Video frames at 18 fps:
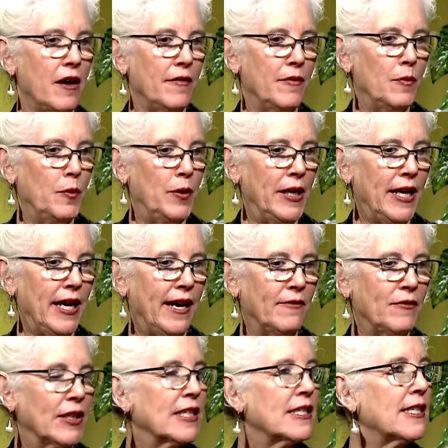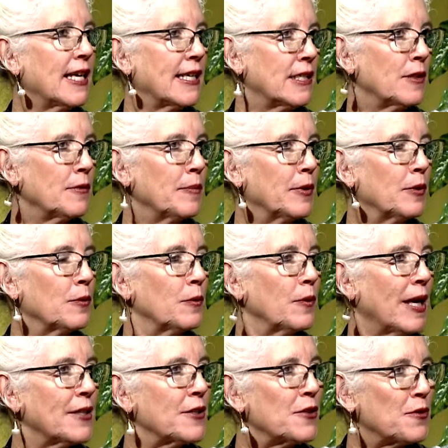We have accessible
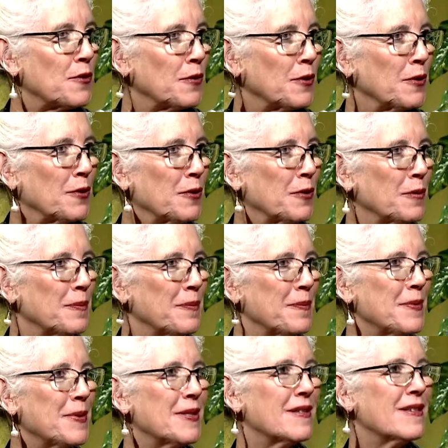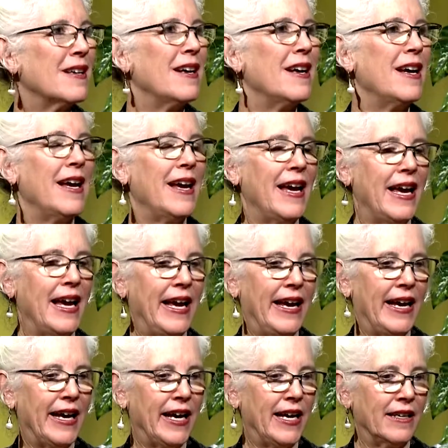restrooms.
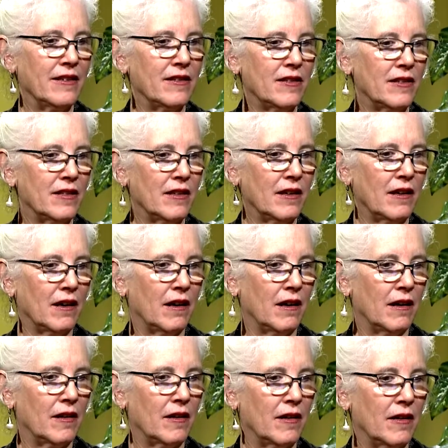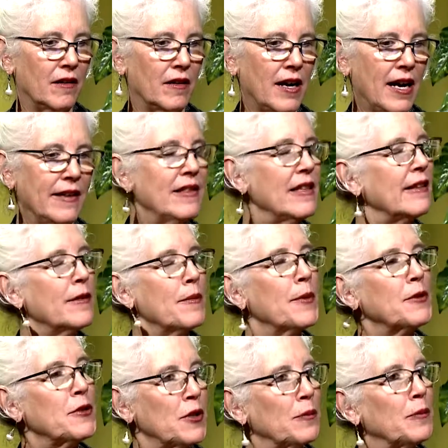And uh, I think the
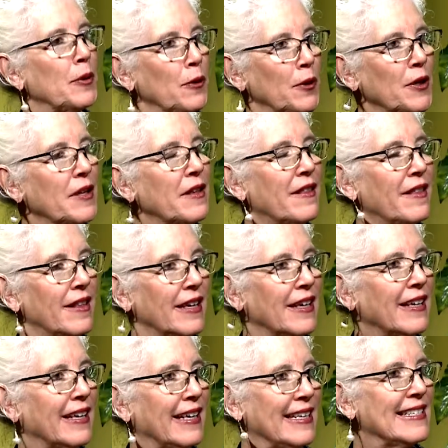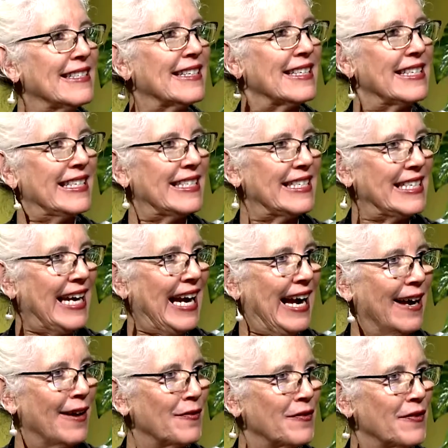most important thing is a
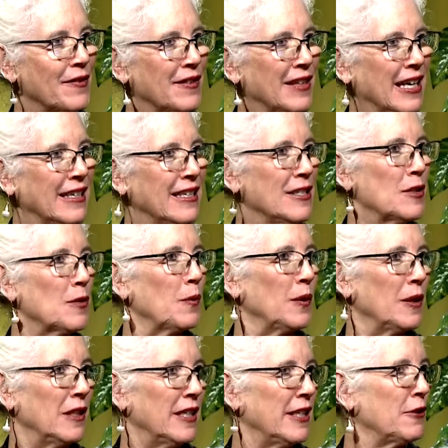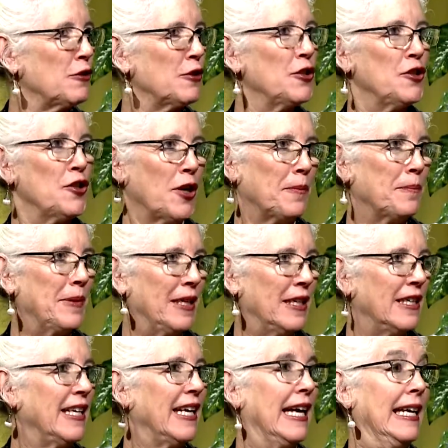staff that is willing to jump
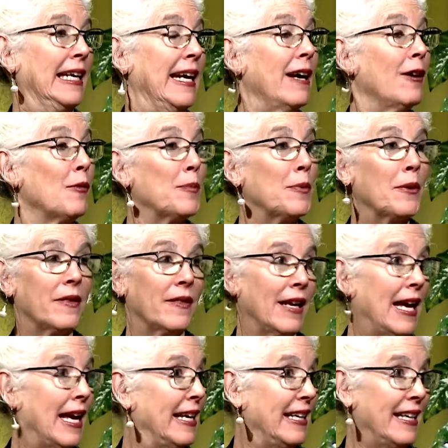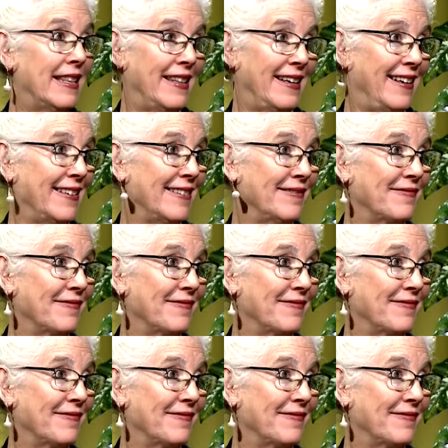in and help with anything.